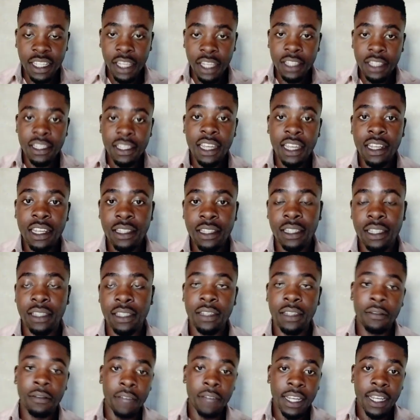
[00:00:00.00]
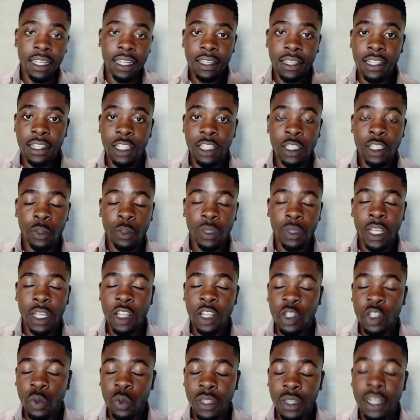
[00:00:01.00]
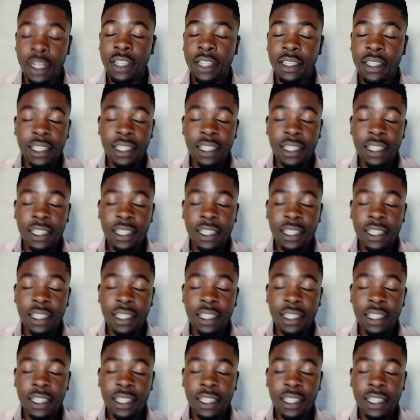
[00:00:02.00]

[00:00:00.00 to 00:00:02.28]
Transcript: Christianity is divided into three.